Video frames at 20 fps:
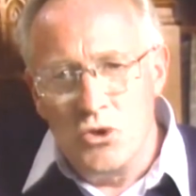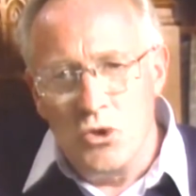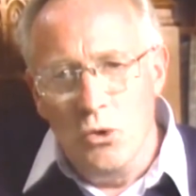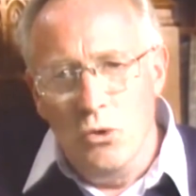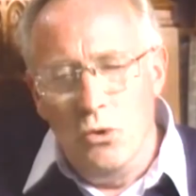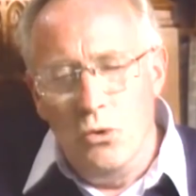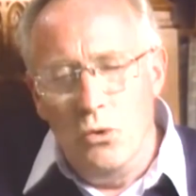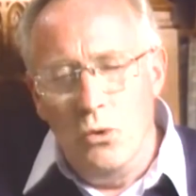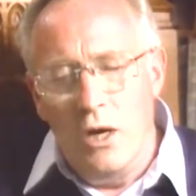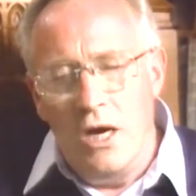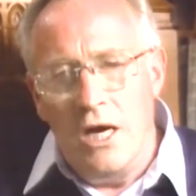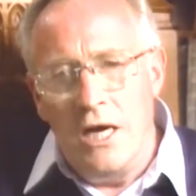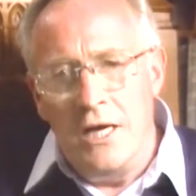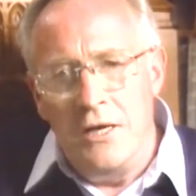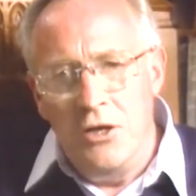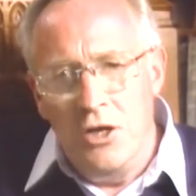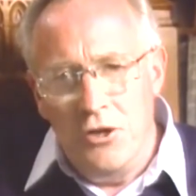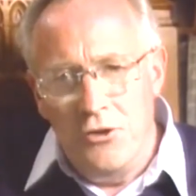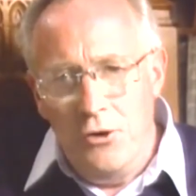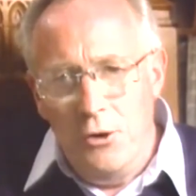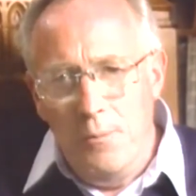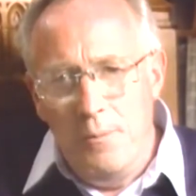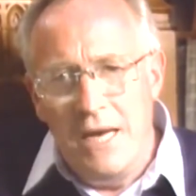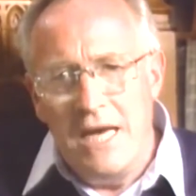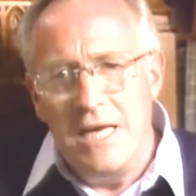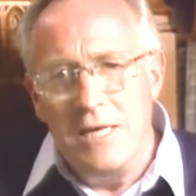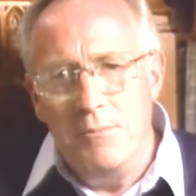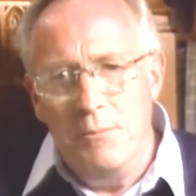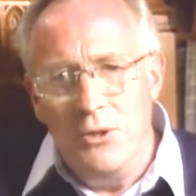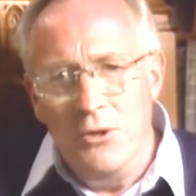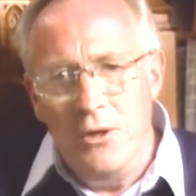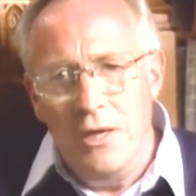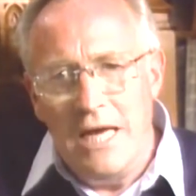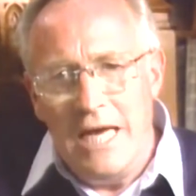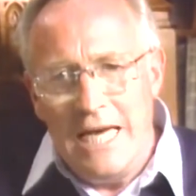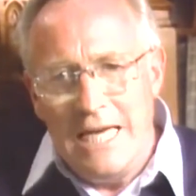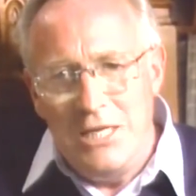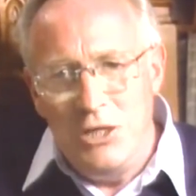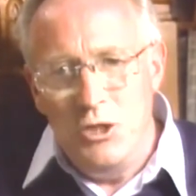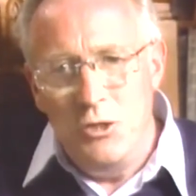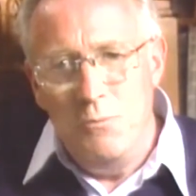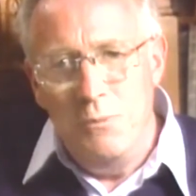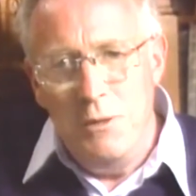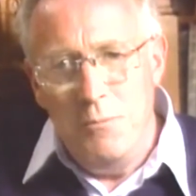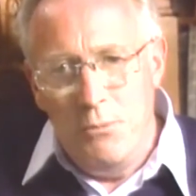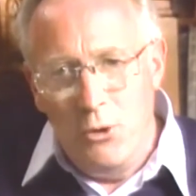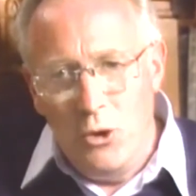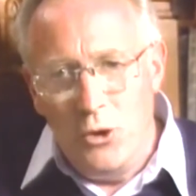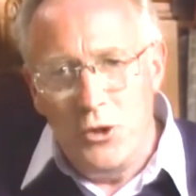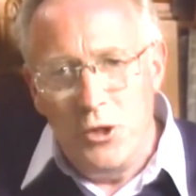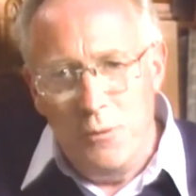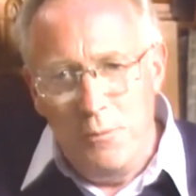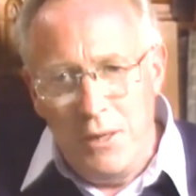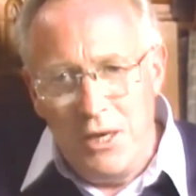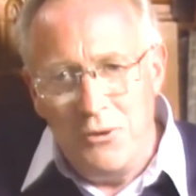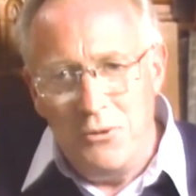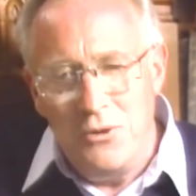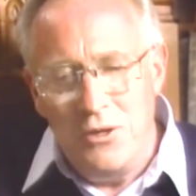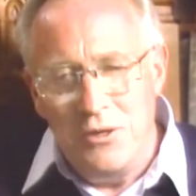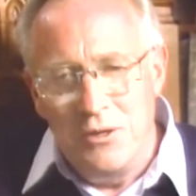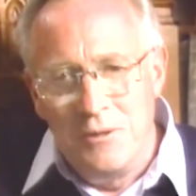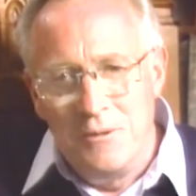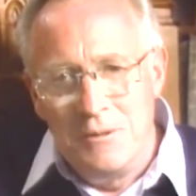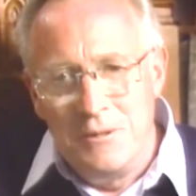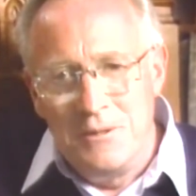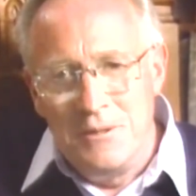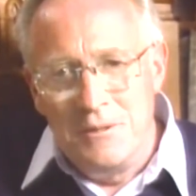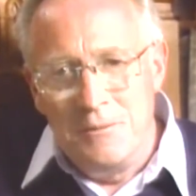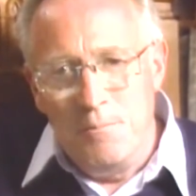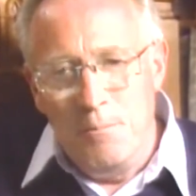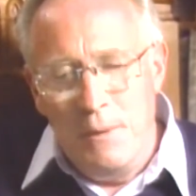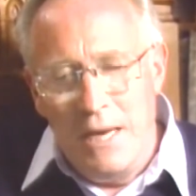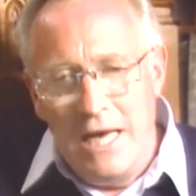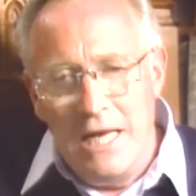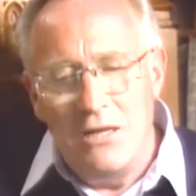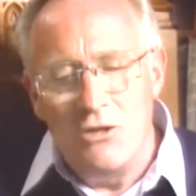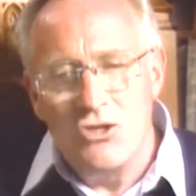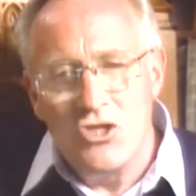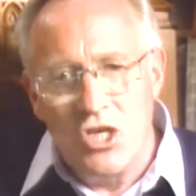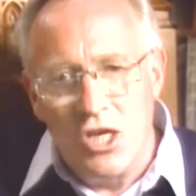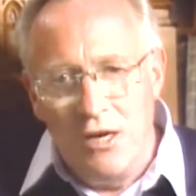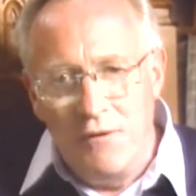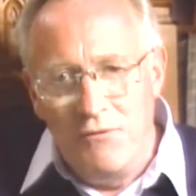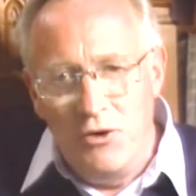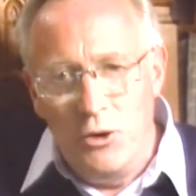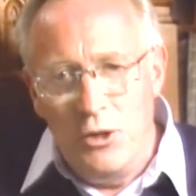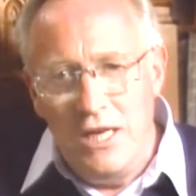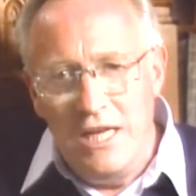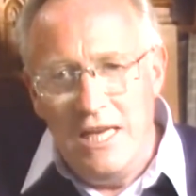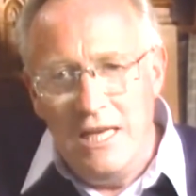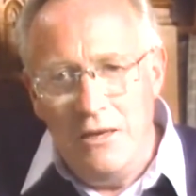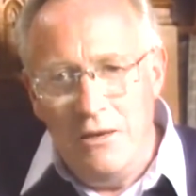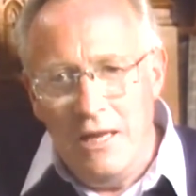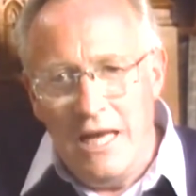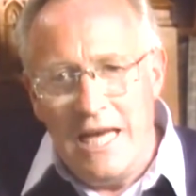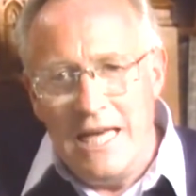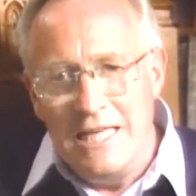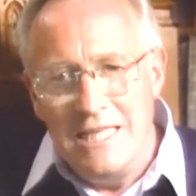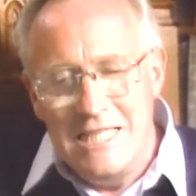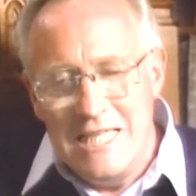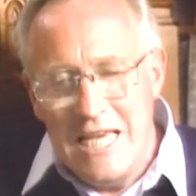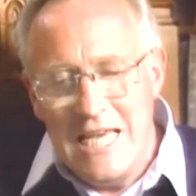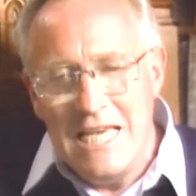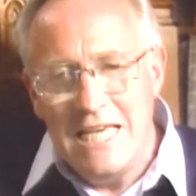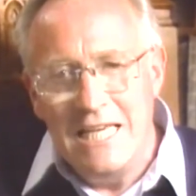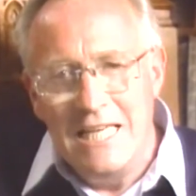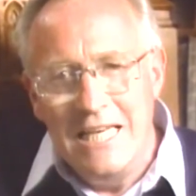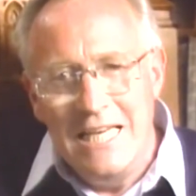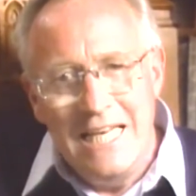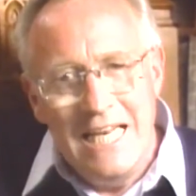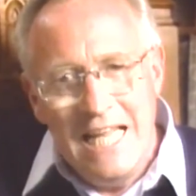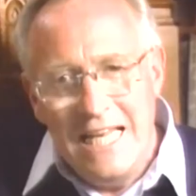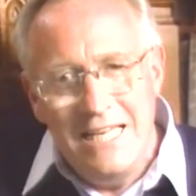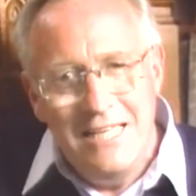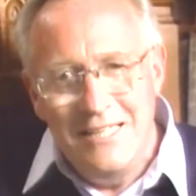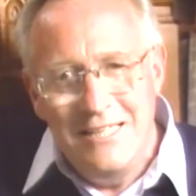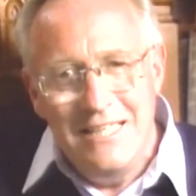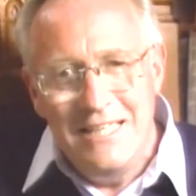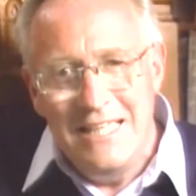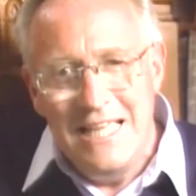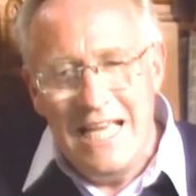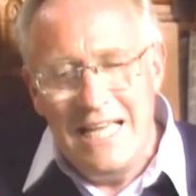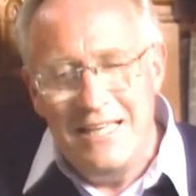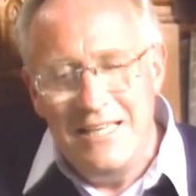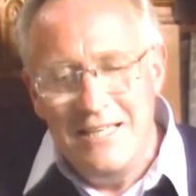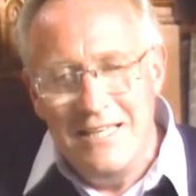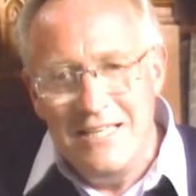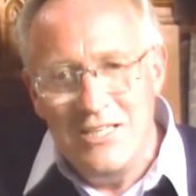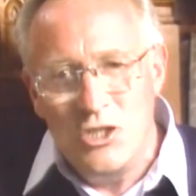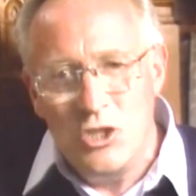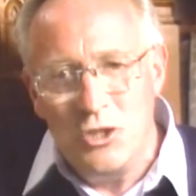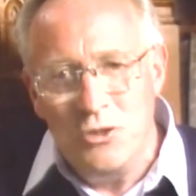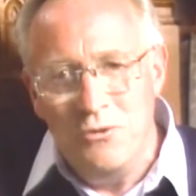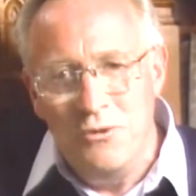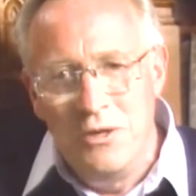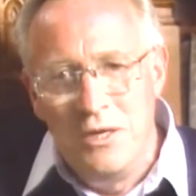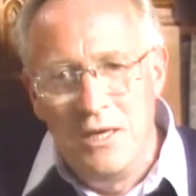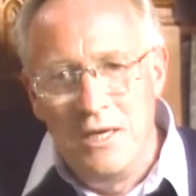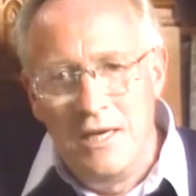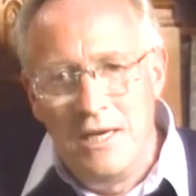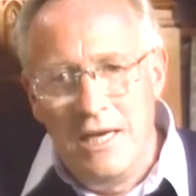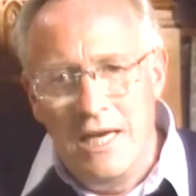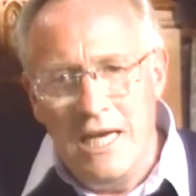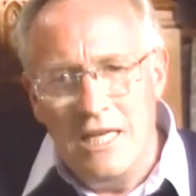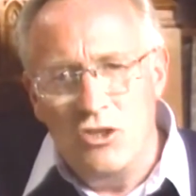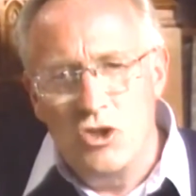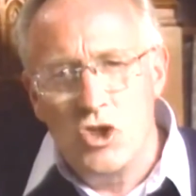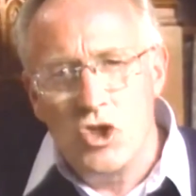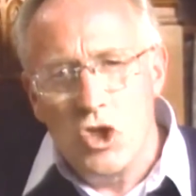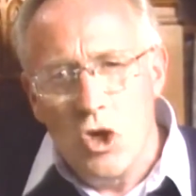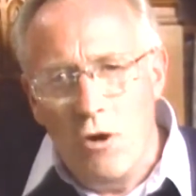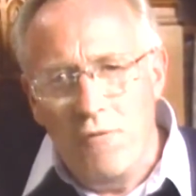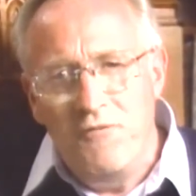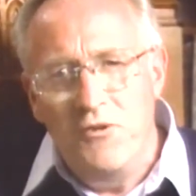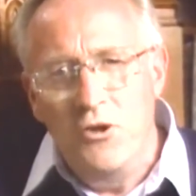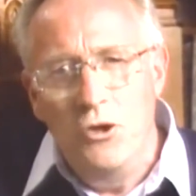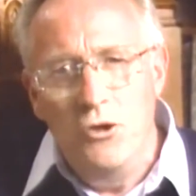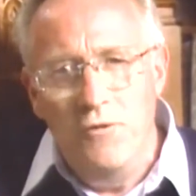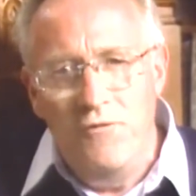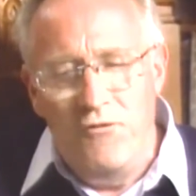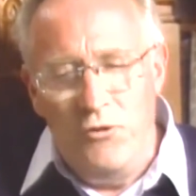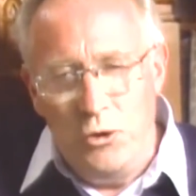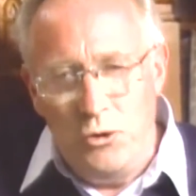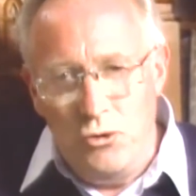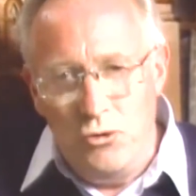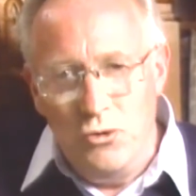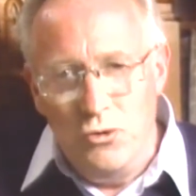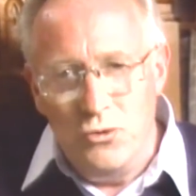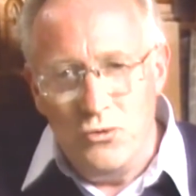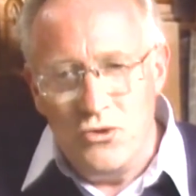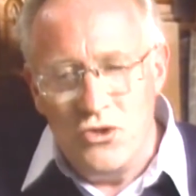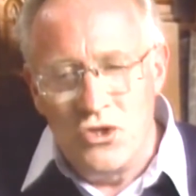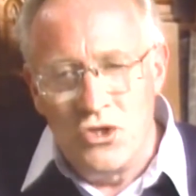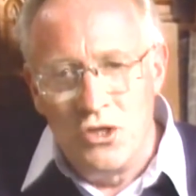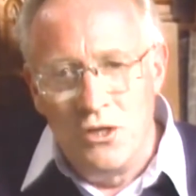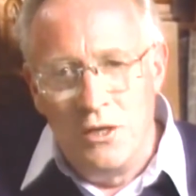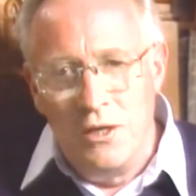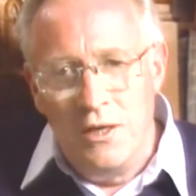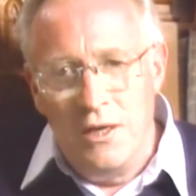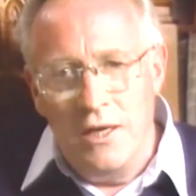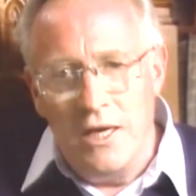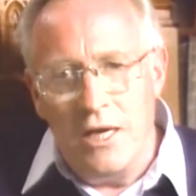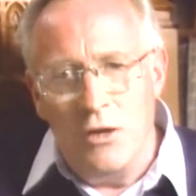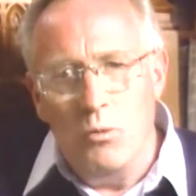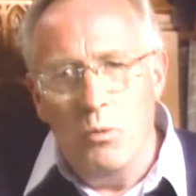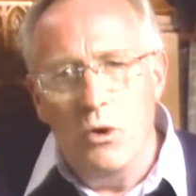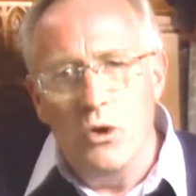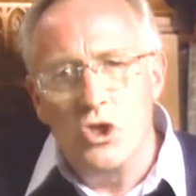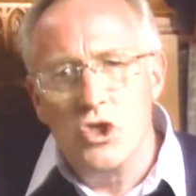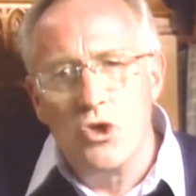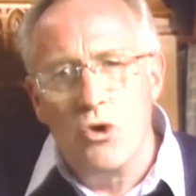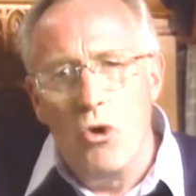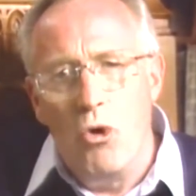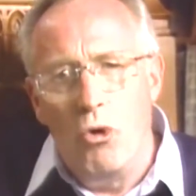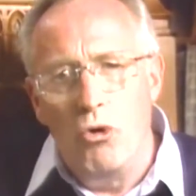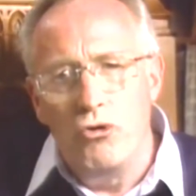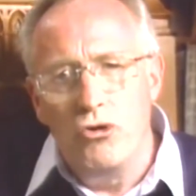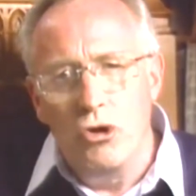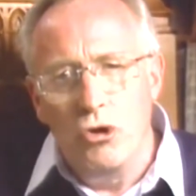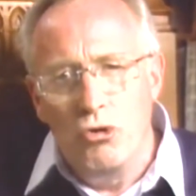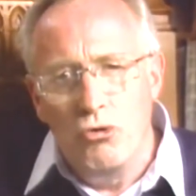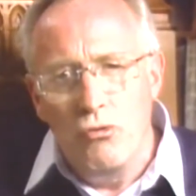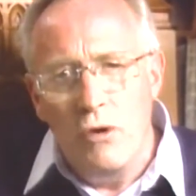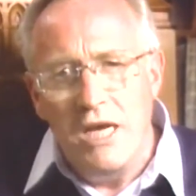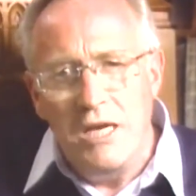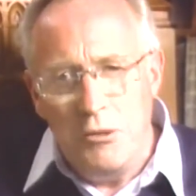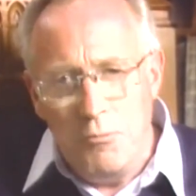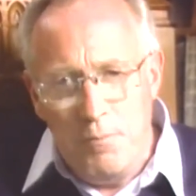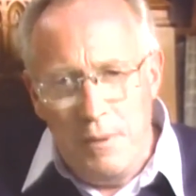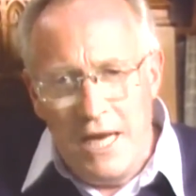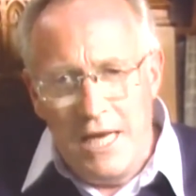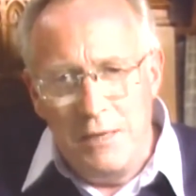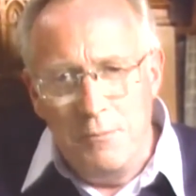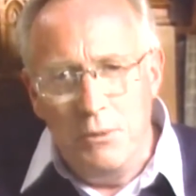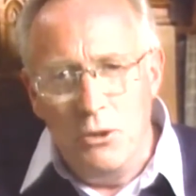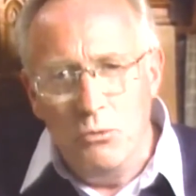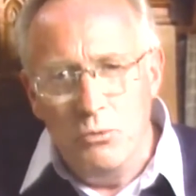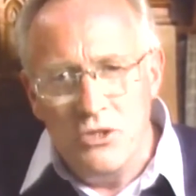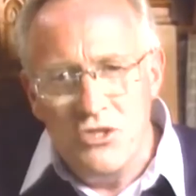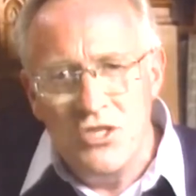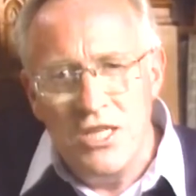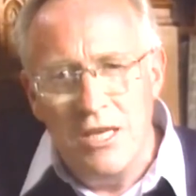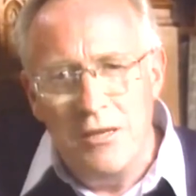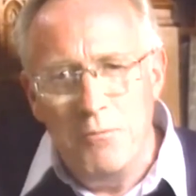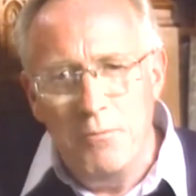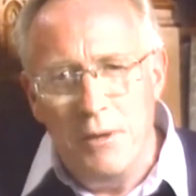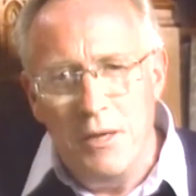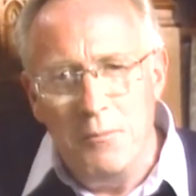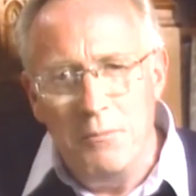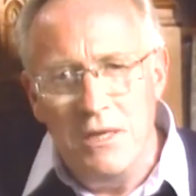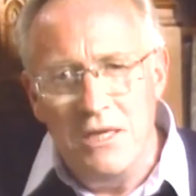So another Bible had to be brought about. Miles Coverdale had taken and edited that edition, had softened the footnotes, and what's called the Great Bible was then